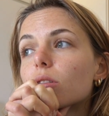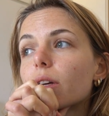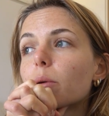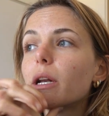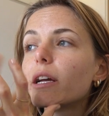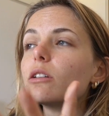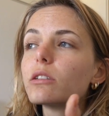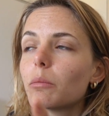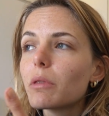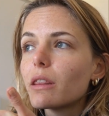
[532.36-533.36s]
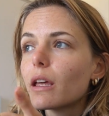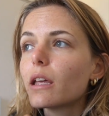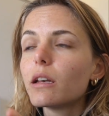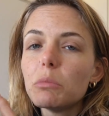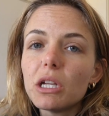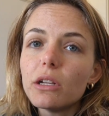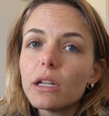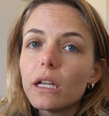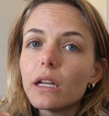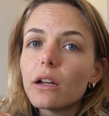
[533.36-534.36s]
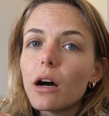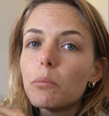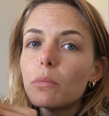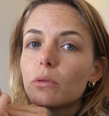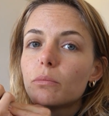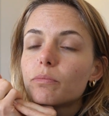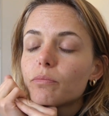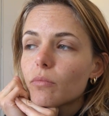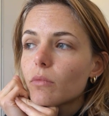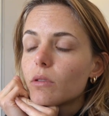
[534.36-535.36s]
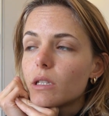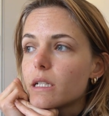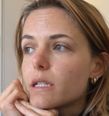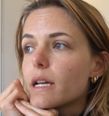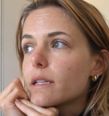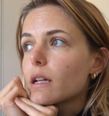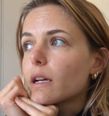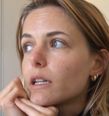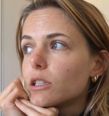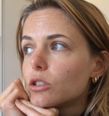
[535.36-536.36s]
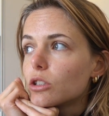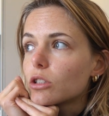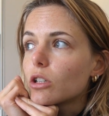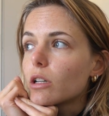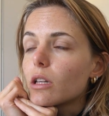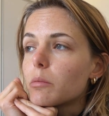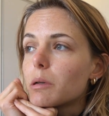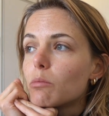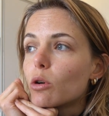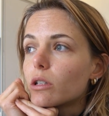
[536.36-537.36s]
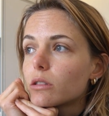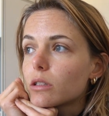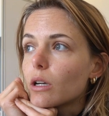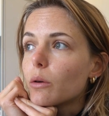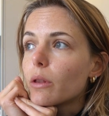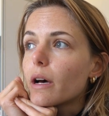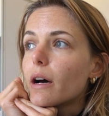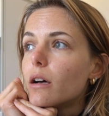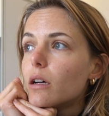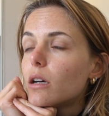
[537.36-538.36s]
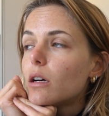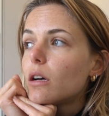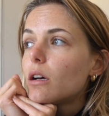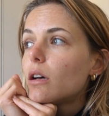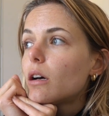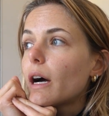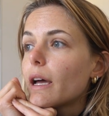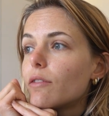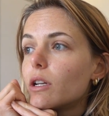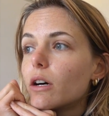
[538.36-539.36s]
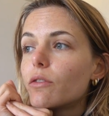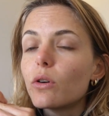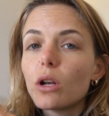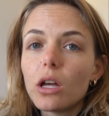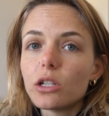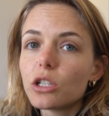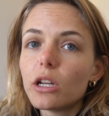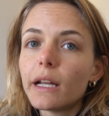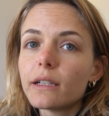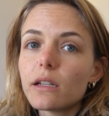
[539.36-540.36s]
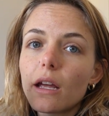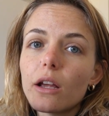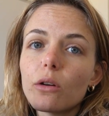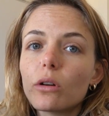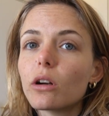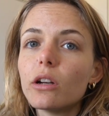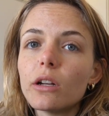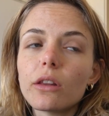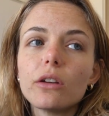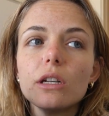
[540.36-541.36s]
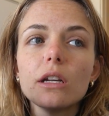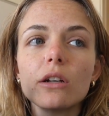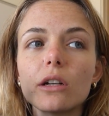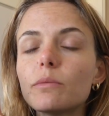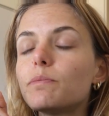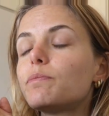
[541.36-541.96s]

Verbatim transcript: Like when I cook something that can be heated up these days, like I just cook a little bit more so that I have enough for lunch the next day or another dinner,